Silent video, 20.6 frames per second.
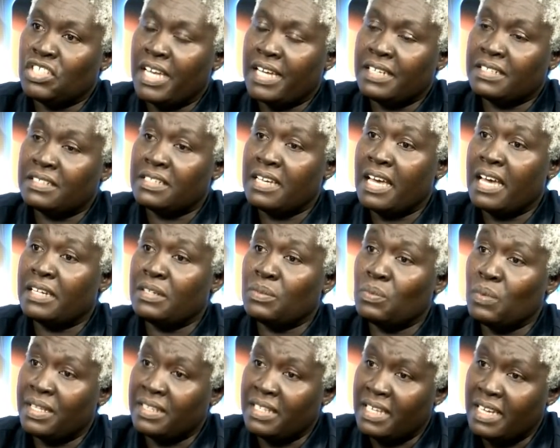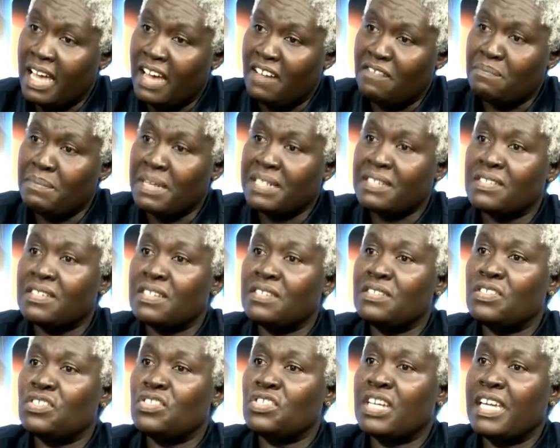check done, when they have
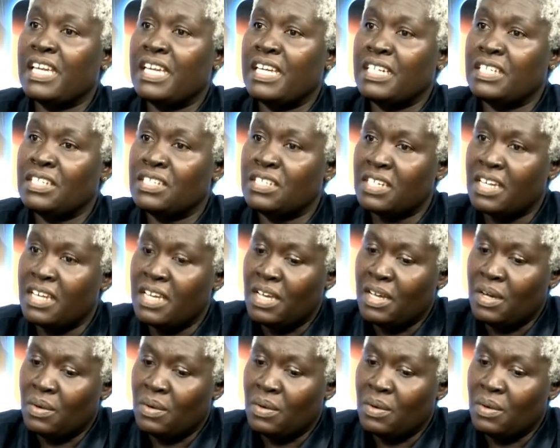medicines changed,